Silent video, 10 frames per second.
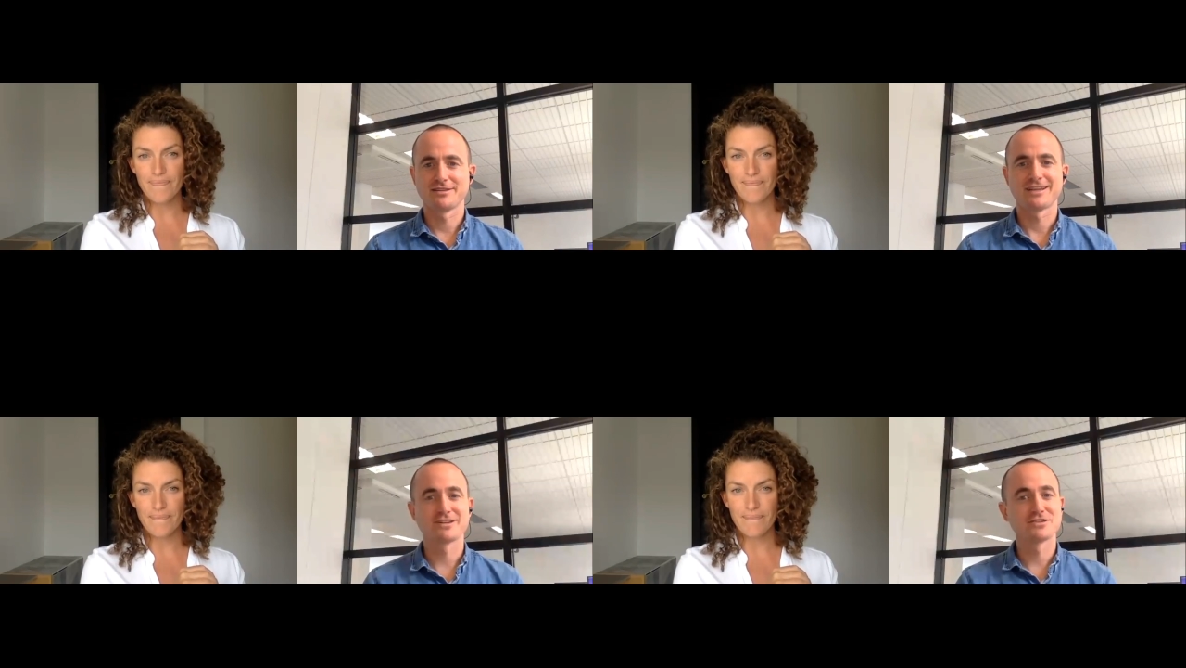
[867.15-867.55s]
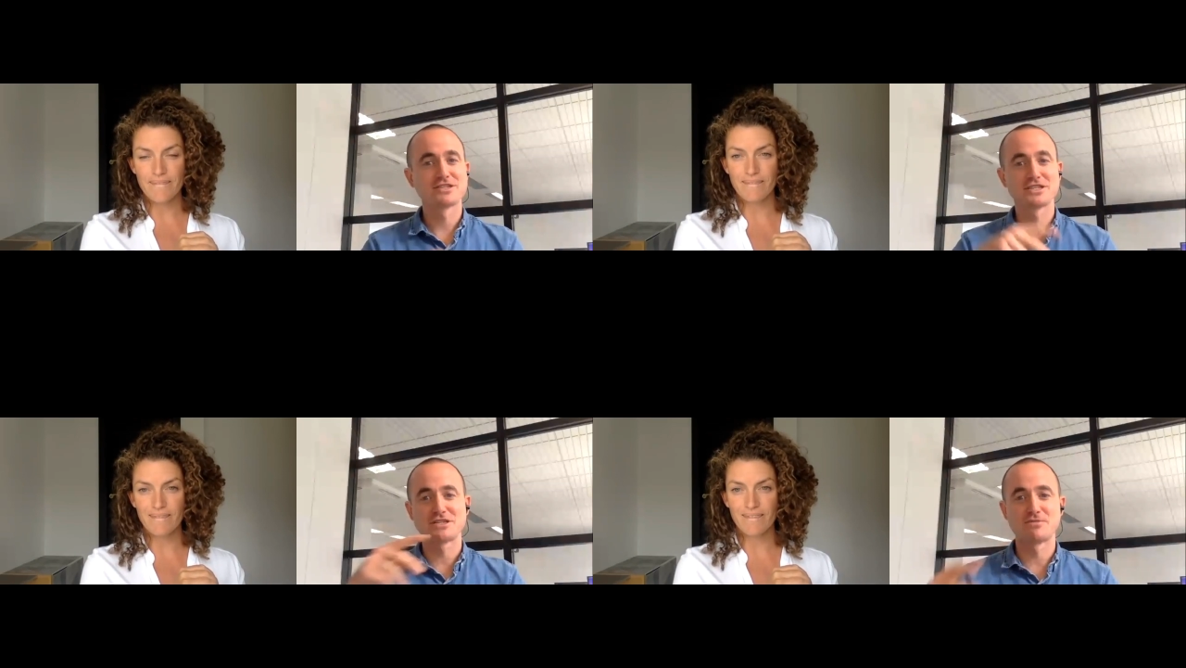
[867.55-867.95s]
Speaker 1: a little
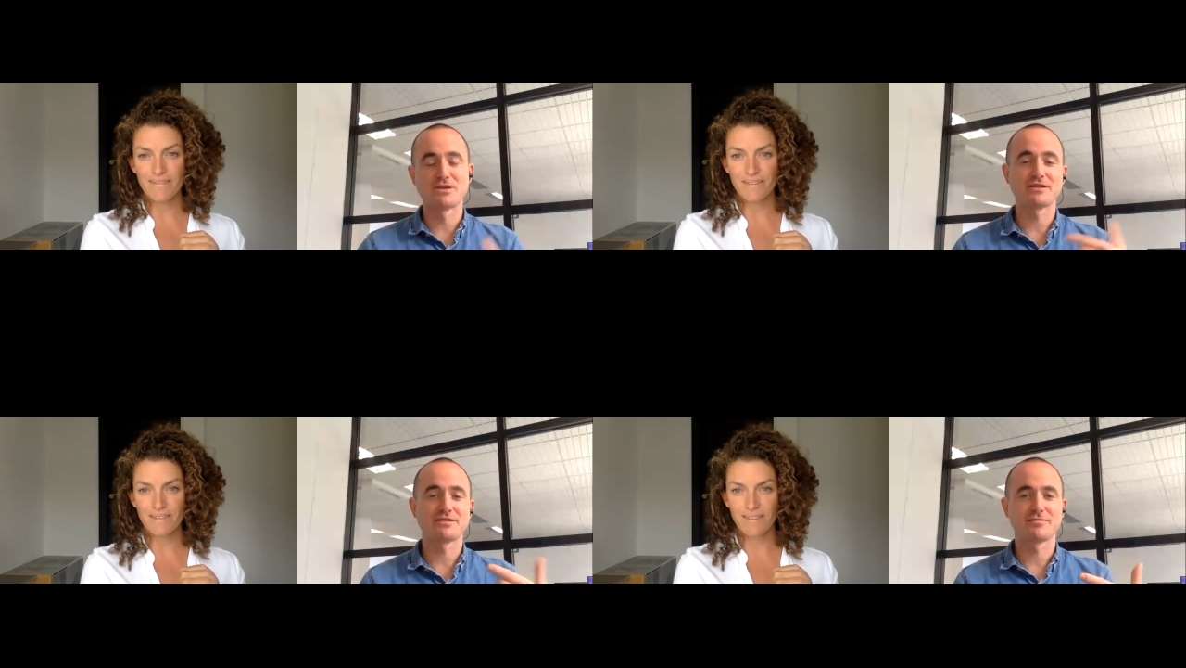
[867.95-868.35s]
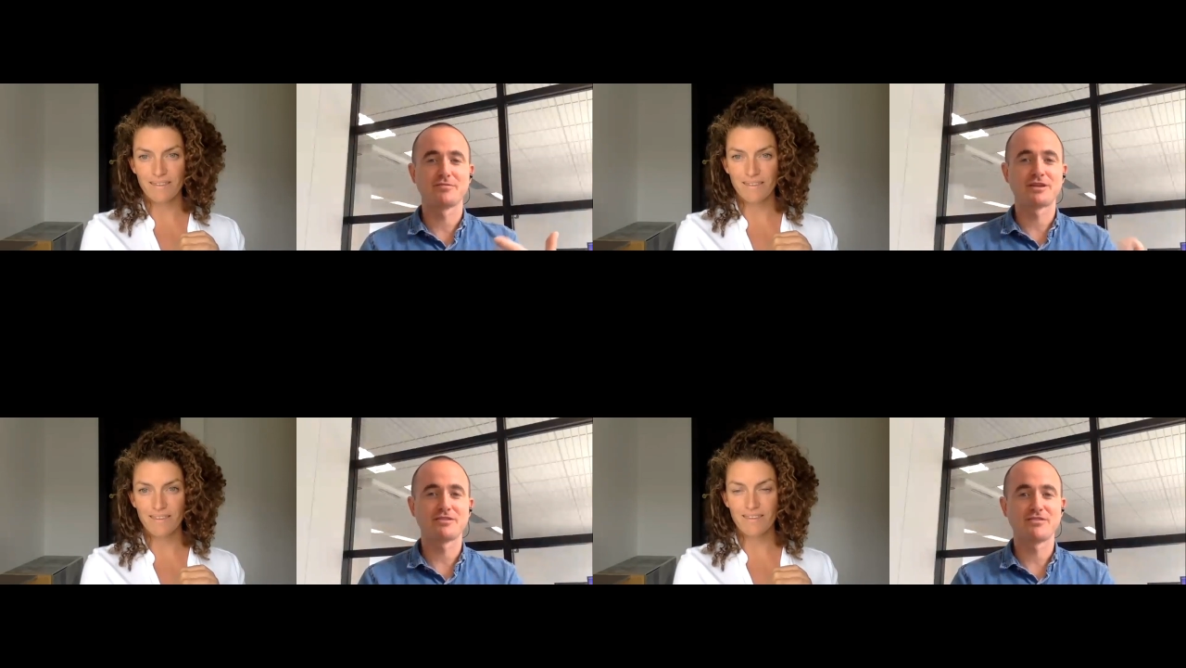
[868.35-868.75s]
system that's
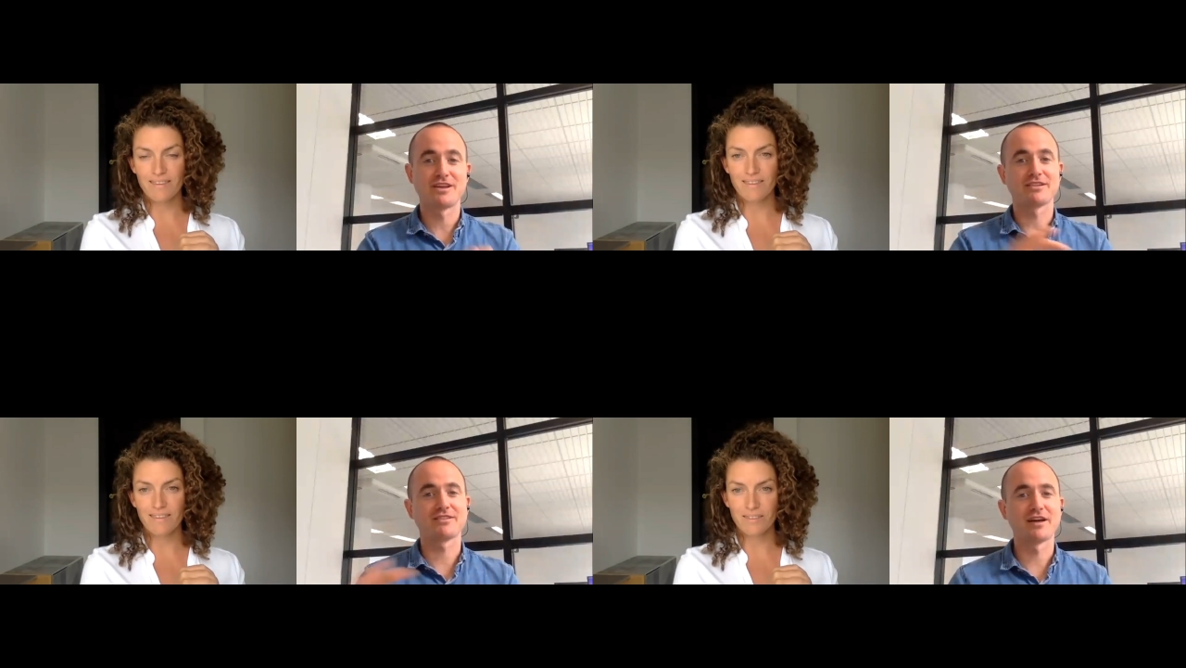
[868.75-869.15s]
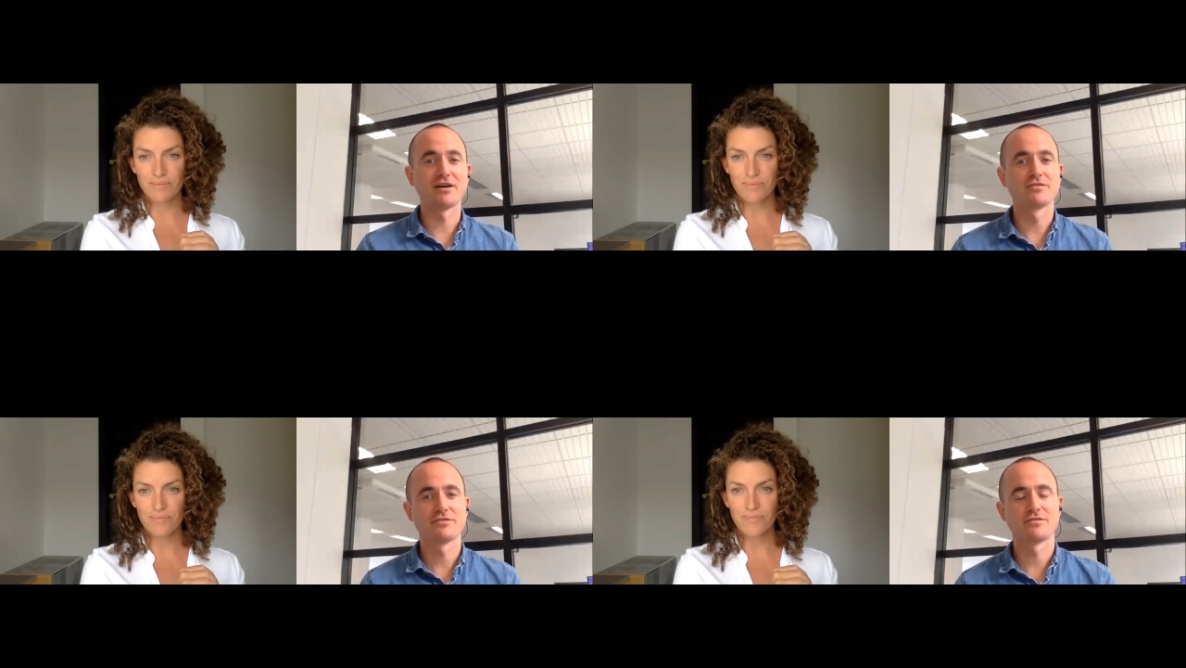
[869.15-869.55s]
that's fed
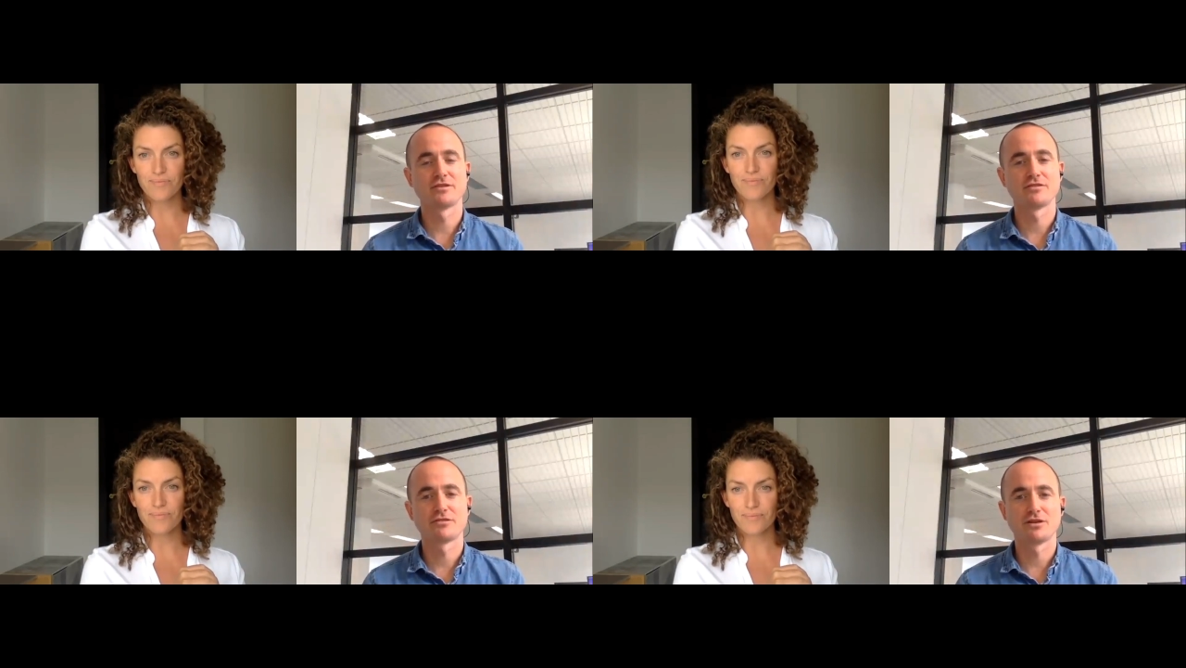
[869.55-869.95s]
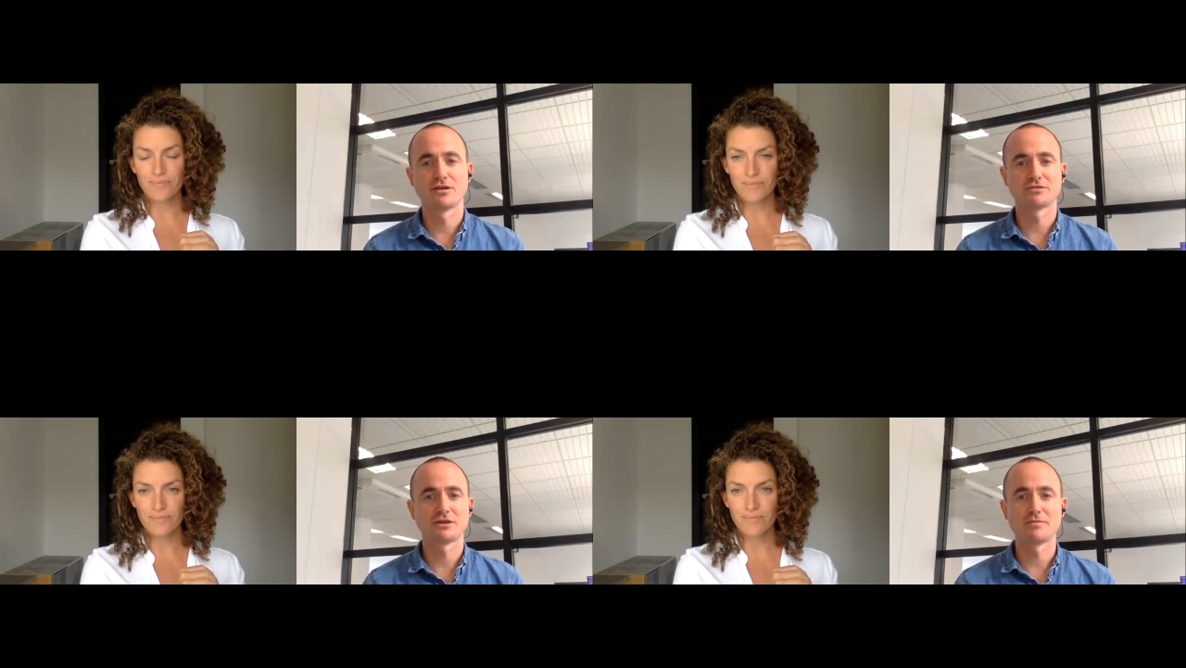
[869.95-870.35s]
itself for, for a
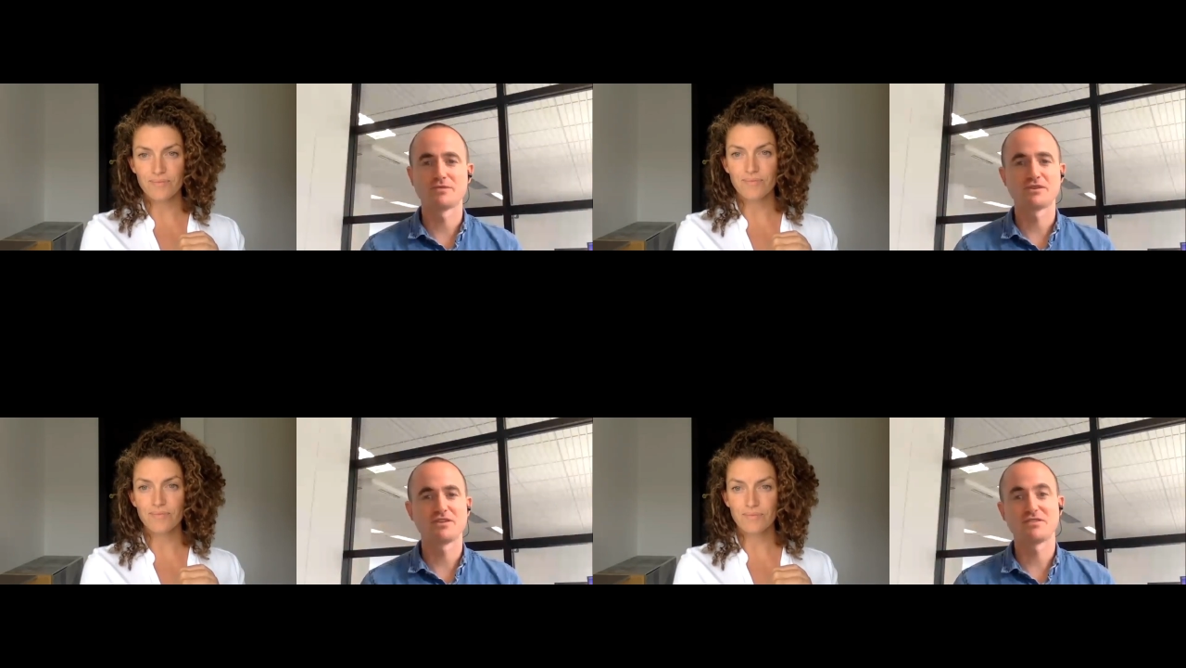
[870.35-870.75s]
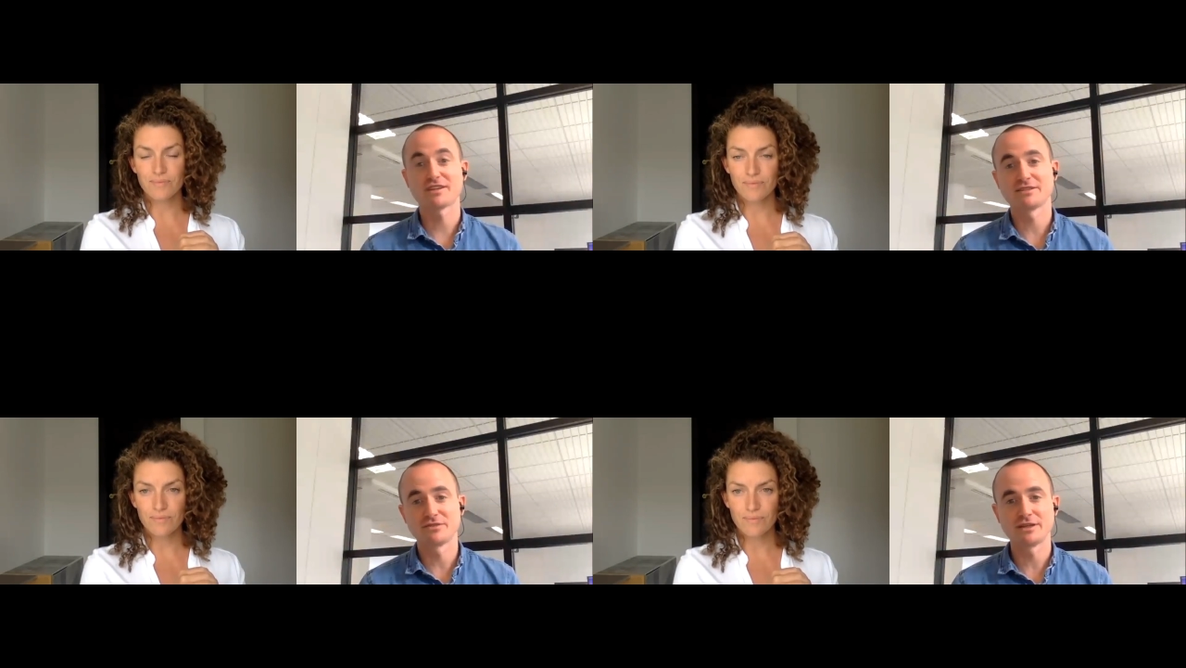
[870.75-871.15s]
long time and very
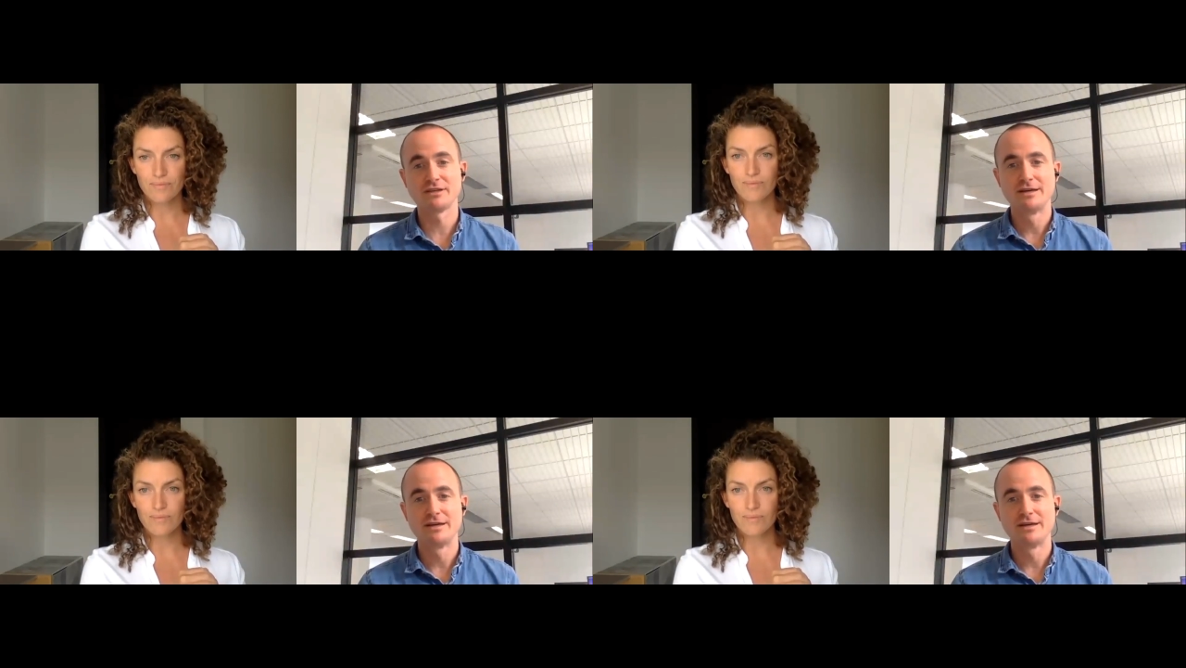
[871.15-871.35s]
effectively.